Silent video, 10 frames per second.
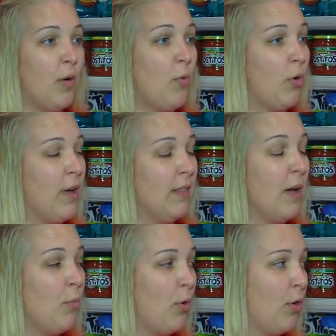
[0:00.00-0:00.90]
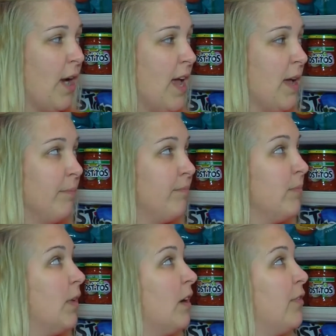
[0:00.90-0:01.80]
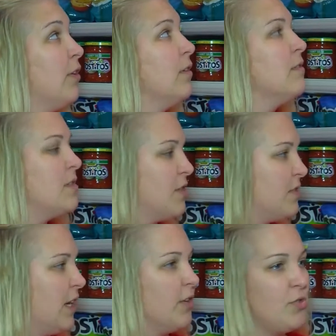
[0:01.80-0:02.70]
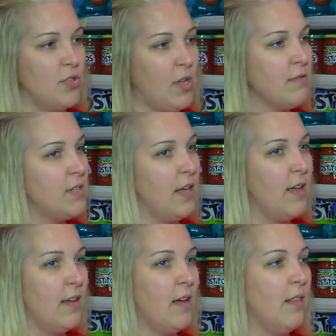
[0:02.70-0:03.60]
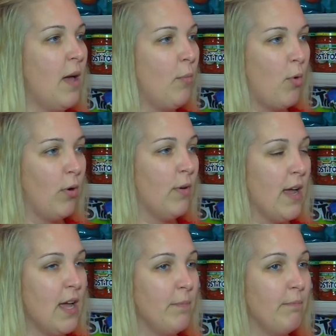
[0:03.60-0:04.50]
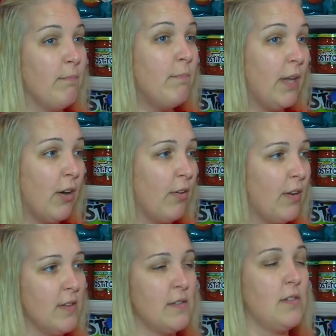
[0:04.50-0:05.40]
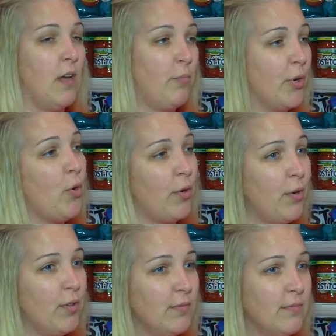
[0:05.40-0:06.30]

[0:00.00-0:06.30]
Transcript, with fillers: a more, a lot more um, of your Tostitos, your salsa, a lot more um, beer is uh, pre-ordered.